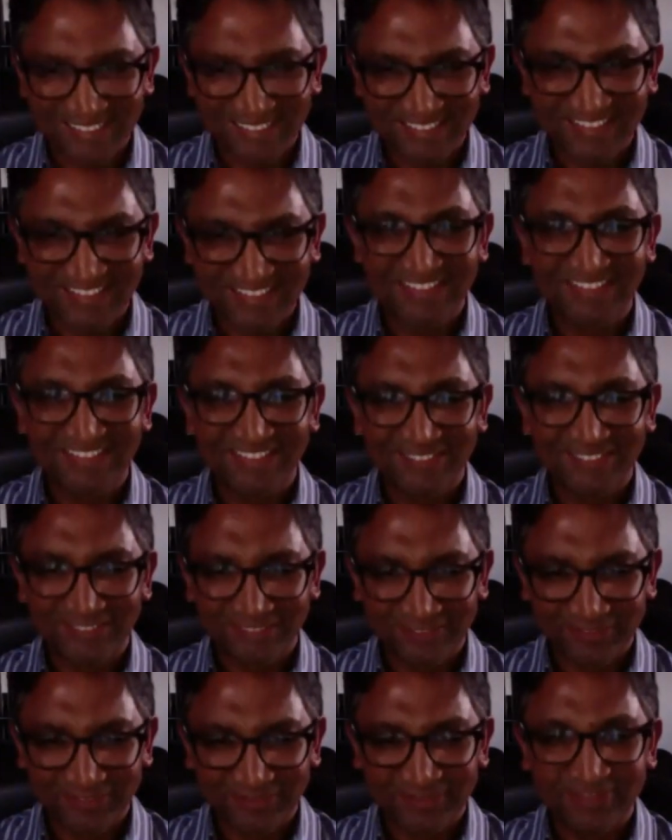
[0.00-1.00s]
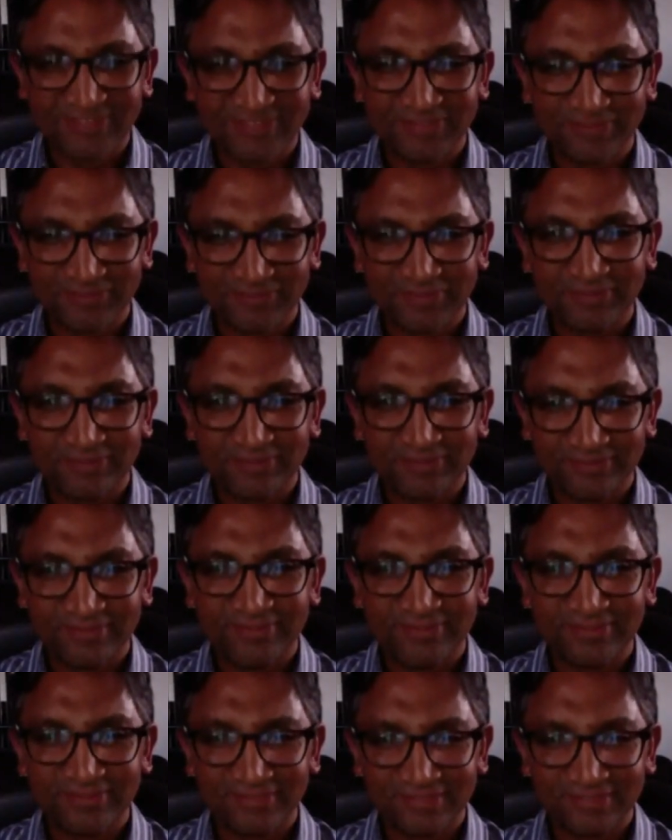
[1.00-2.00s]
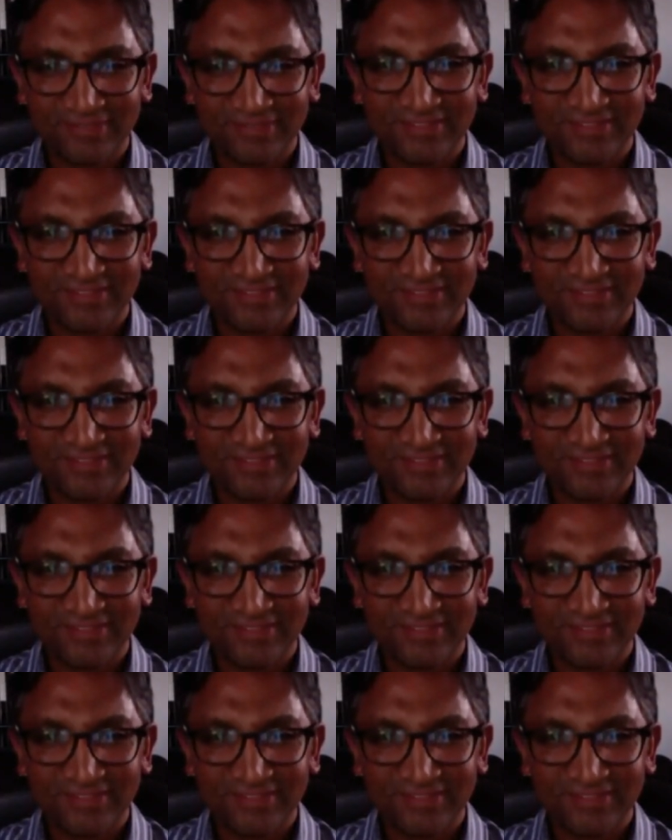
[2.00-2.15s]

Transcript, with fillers: you know, it tends to kind of cause a